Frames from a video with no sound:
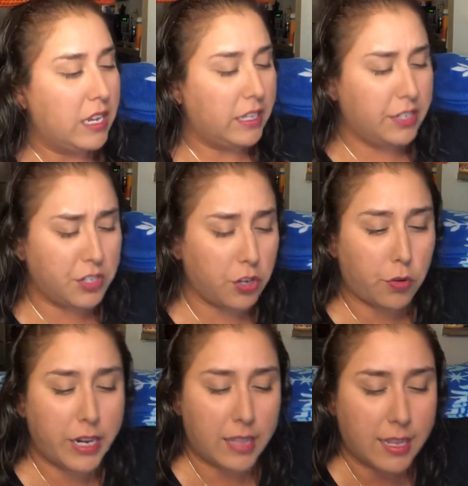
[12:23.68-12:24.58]
These are
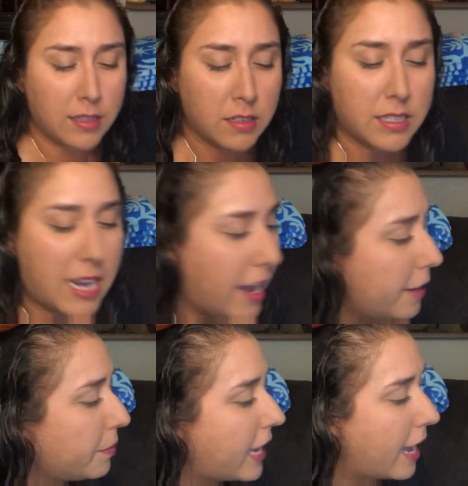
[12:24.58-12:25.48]
great, like little
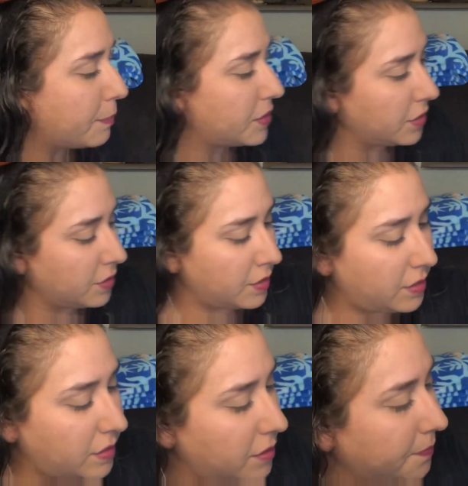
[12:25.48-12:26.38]
time
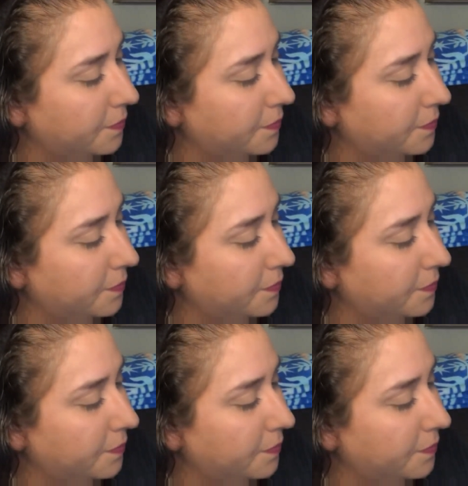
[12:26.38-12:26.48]
capsules.